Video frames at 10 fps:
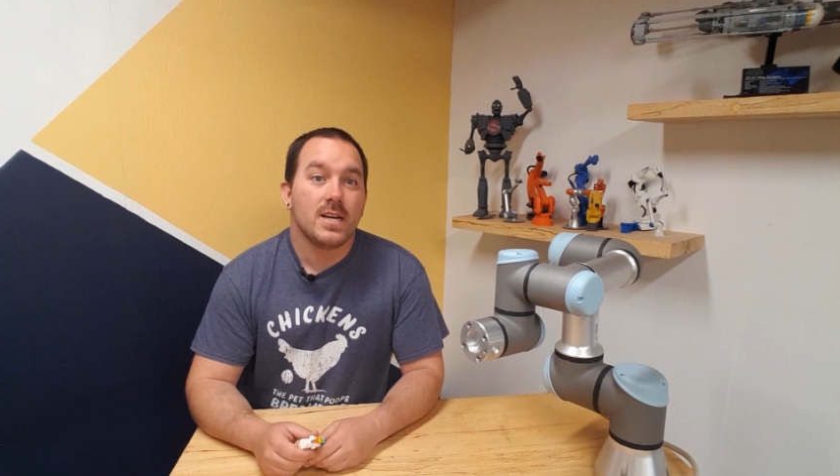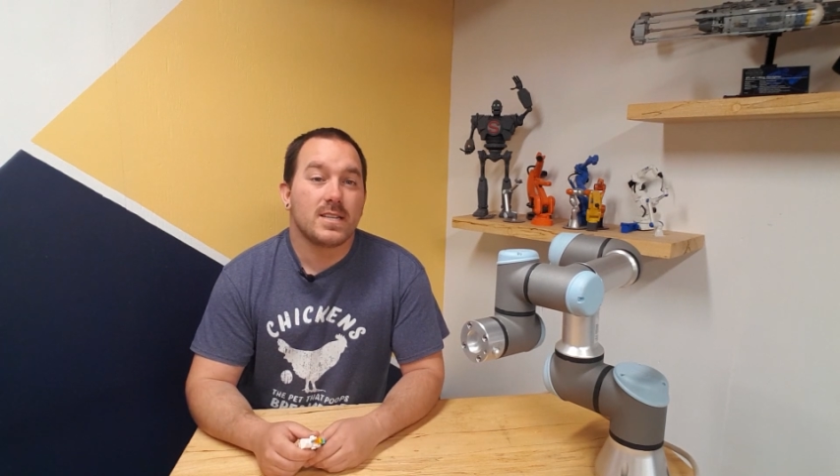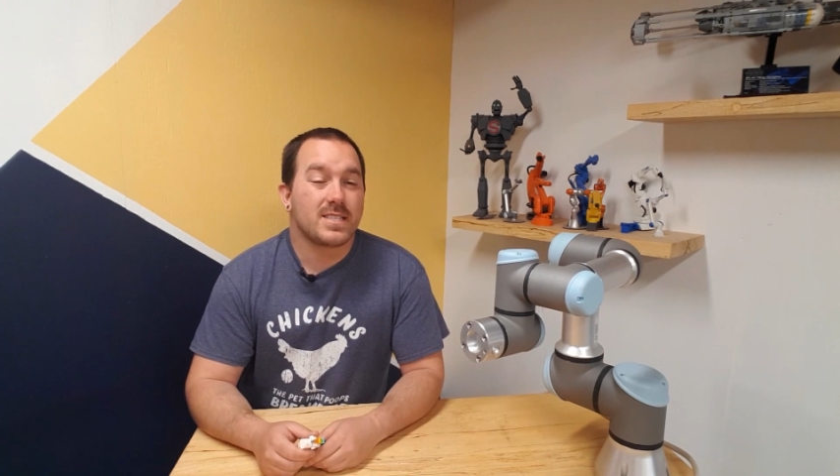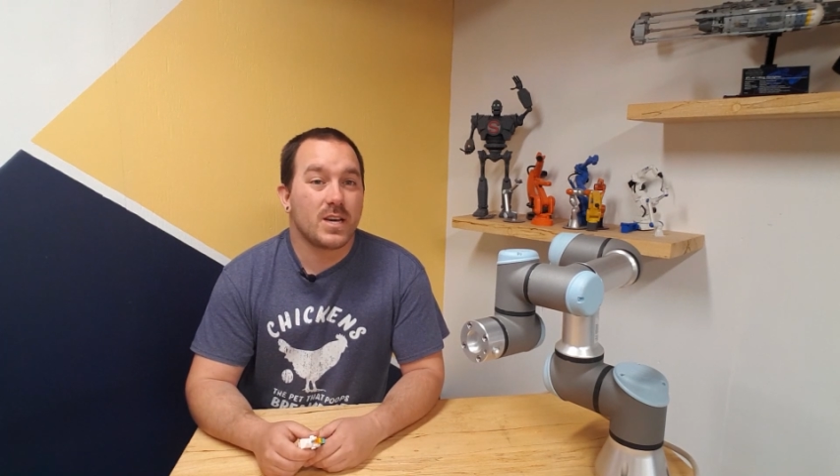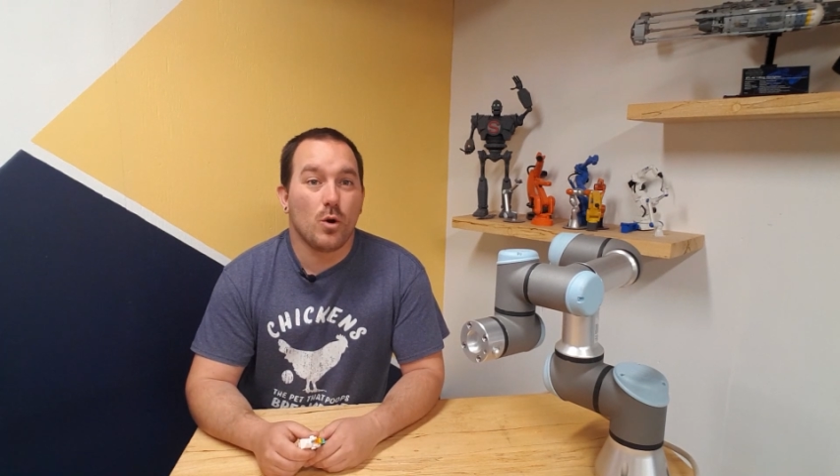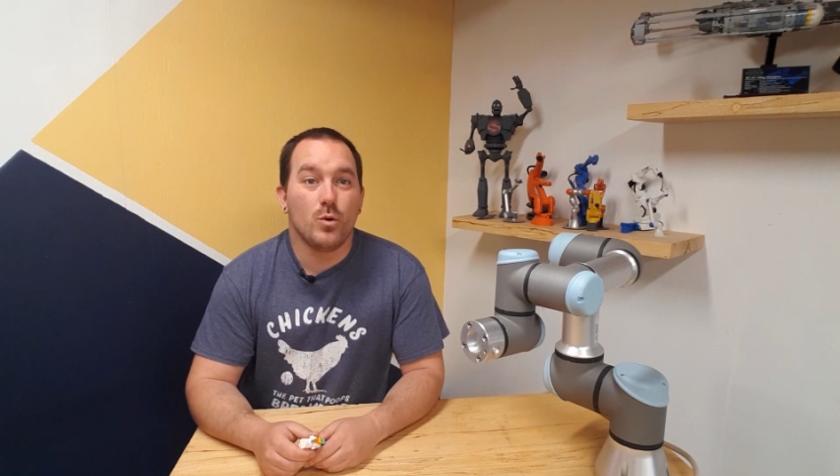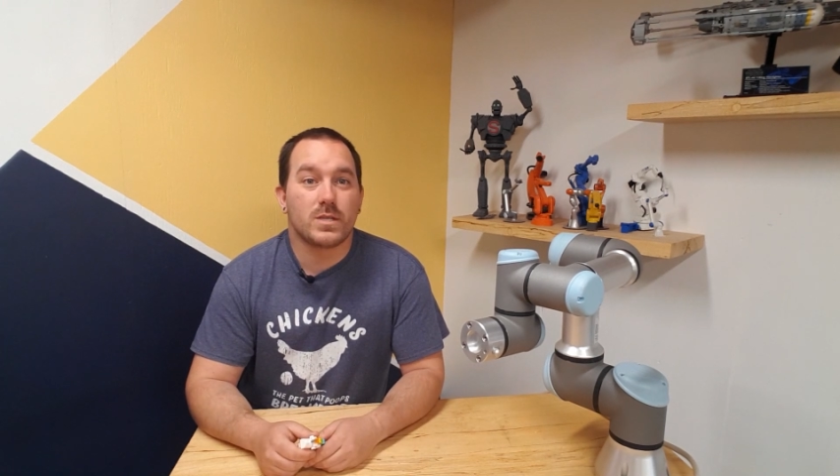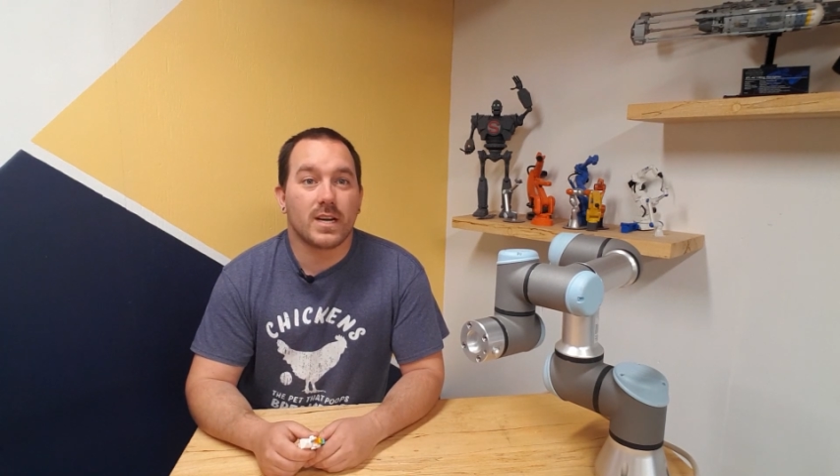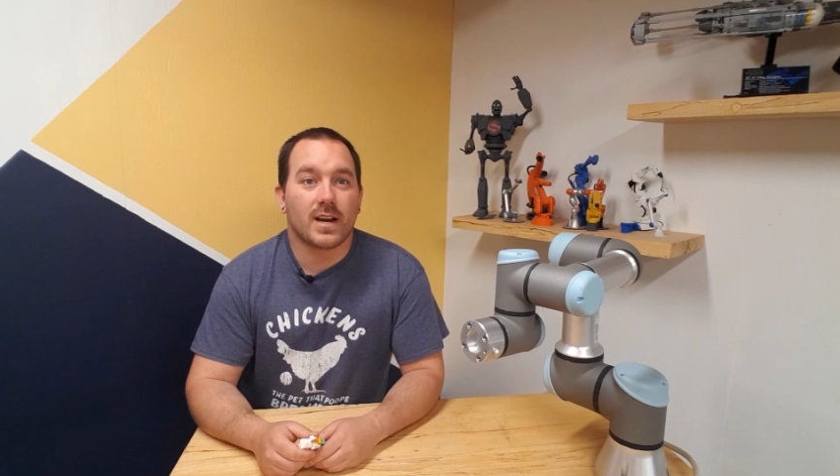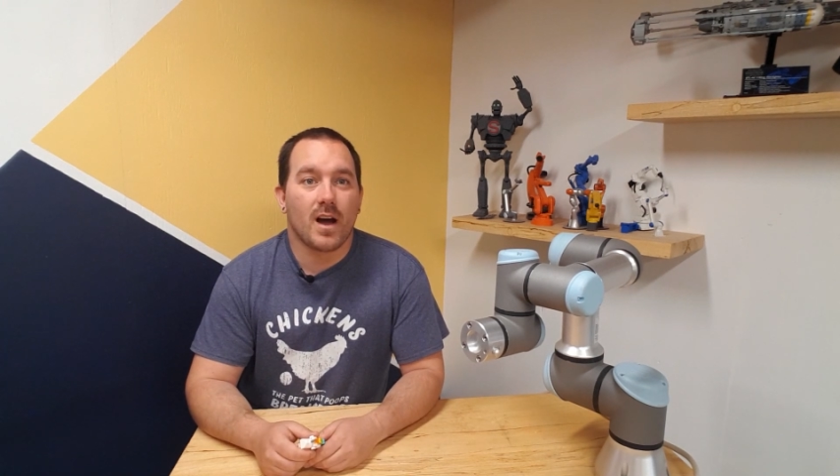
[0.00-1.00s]
to see
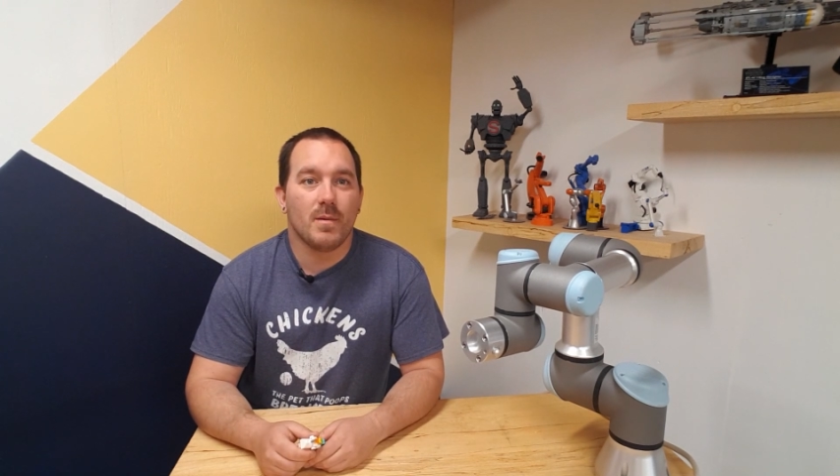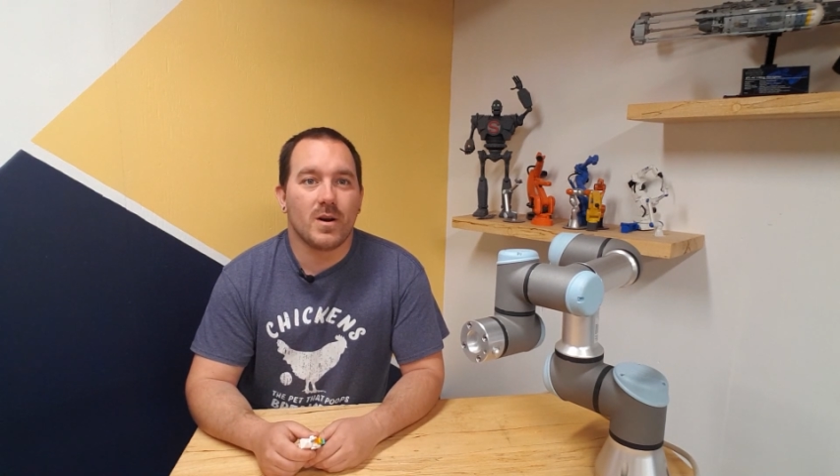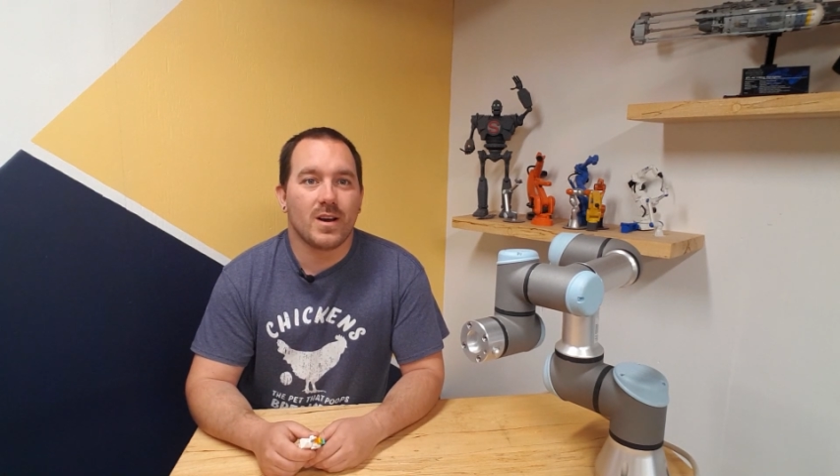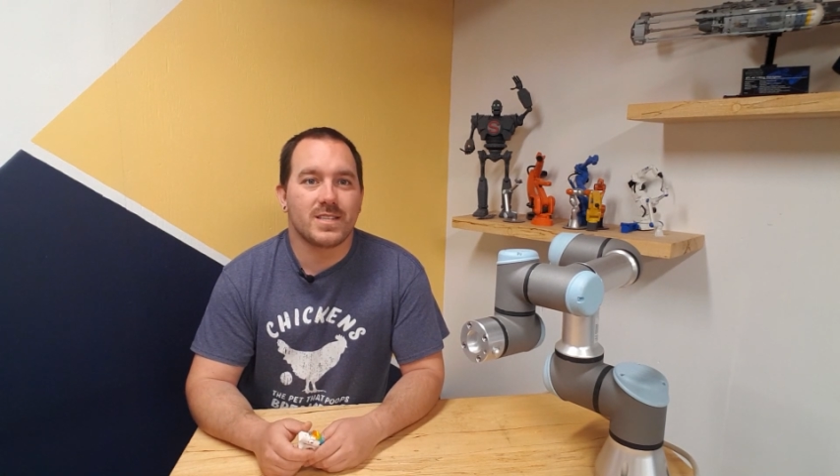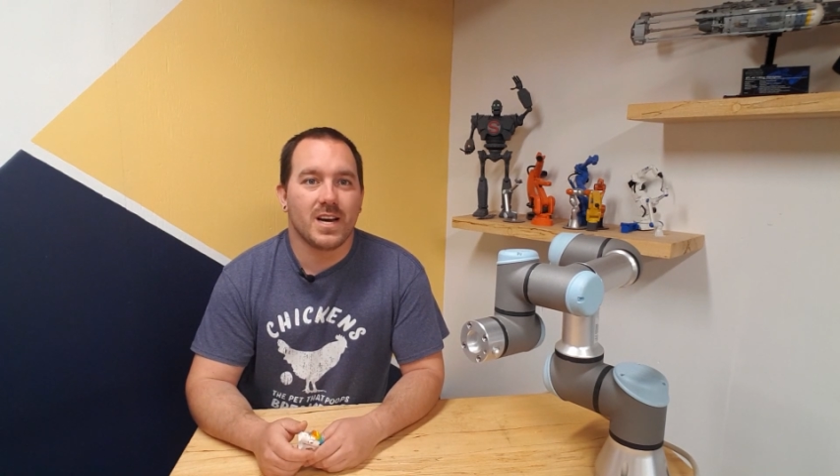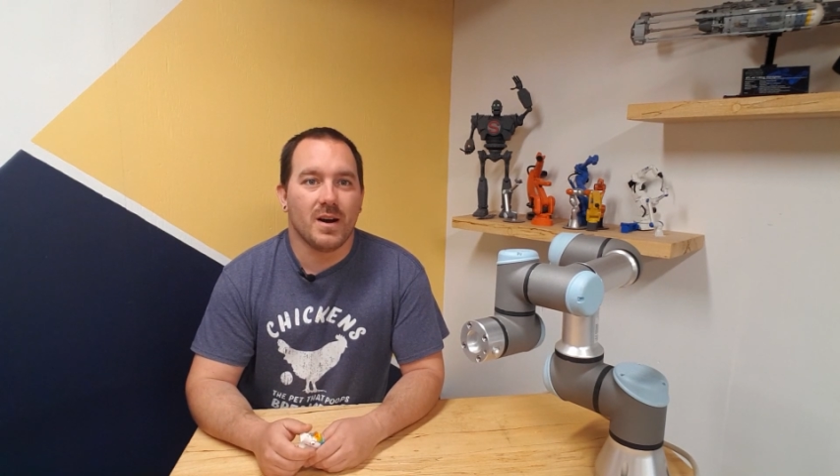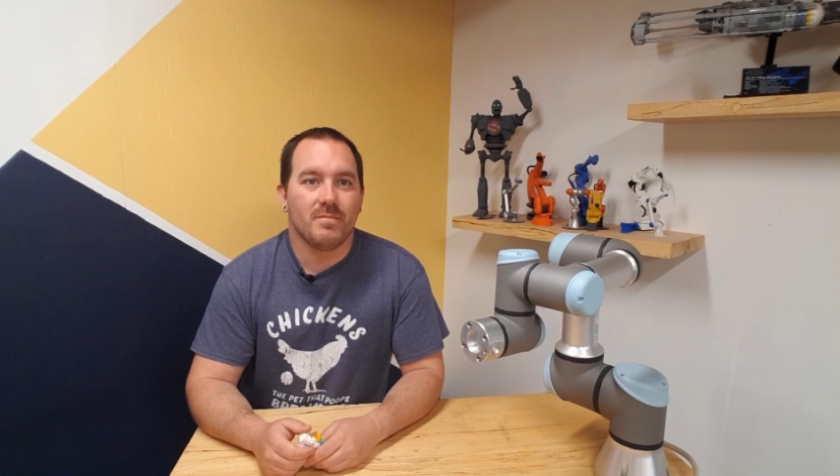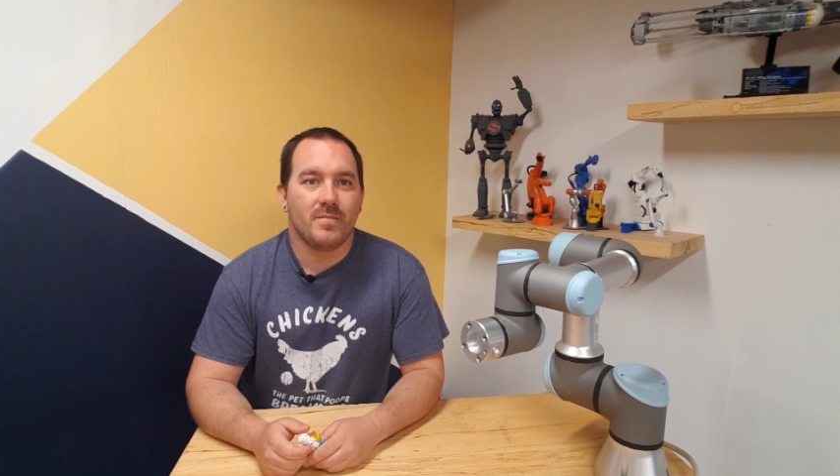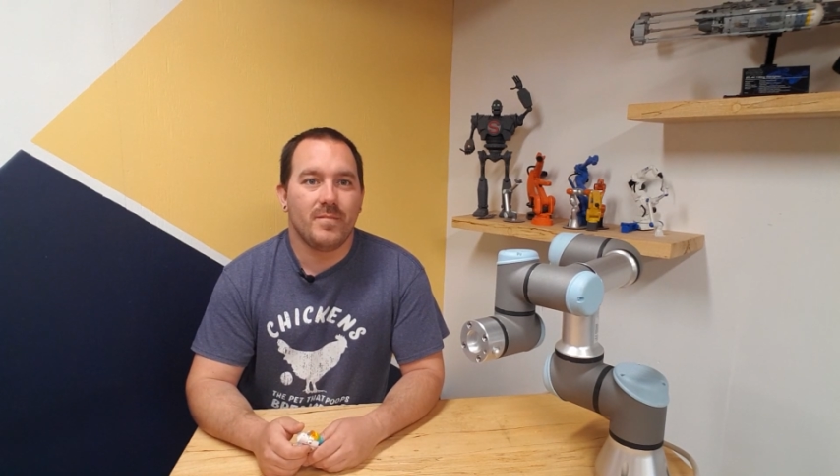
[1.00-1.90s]
who's going to come out on top.